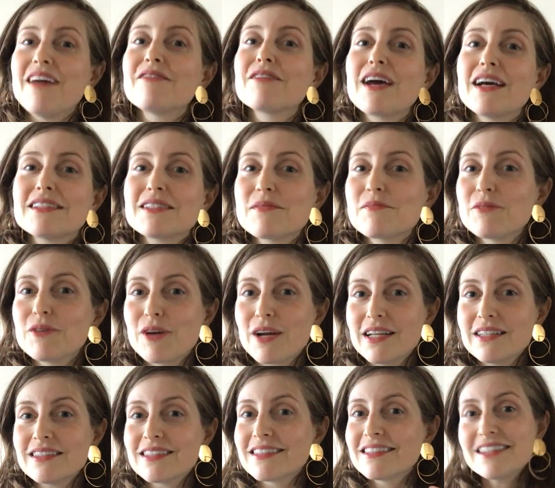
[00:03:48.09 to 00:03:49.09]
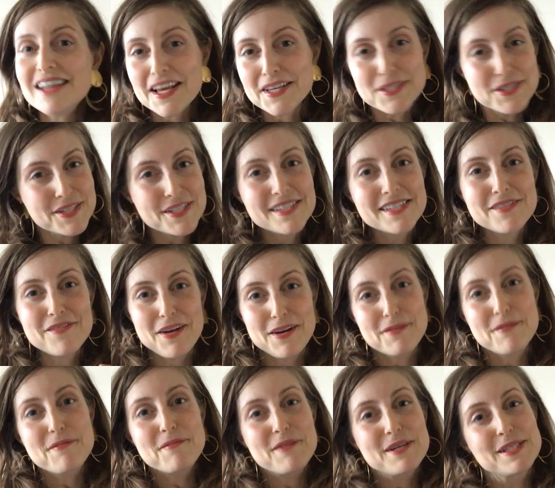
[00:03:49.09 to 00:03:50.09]
I've got some great suggestions if
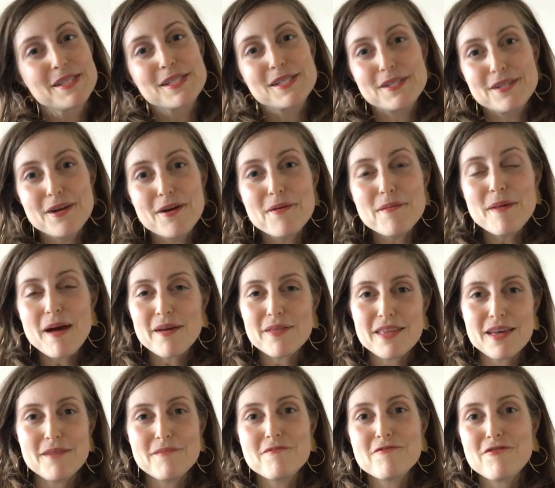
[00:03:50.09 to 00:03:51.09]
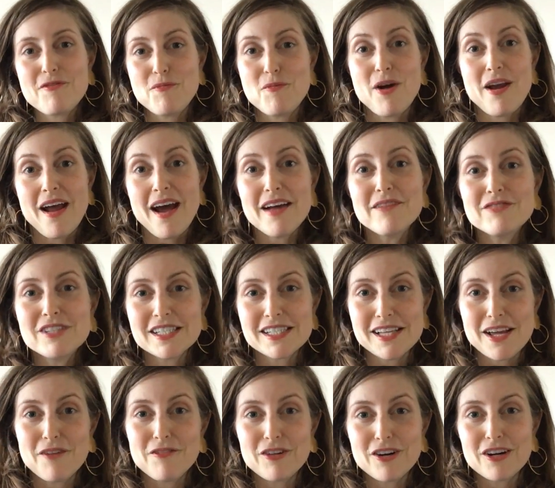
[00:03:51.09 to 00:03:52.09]
anyone wants to know about them from what I've
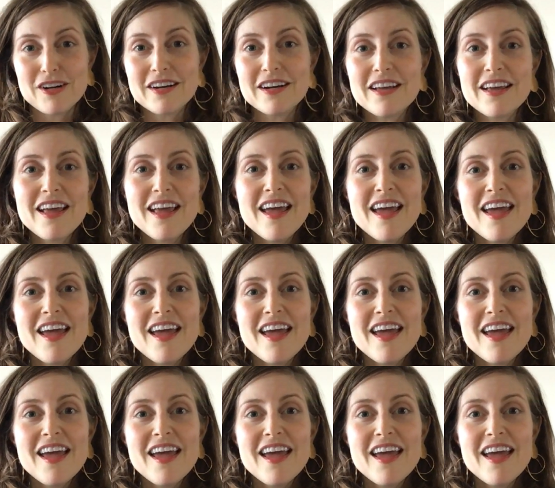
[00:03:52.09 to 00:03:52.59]
discovered.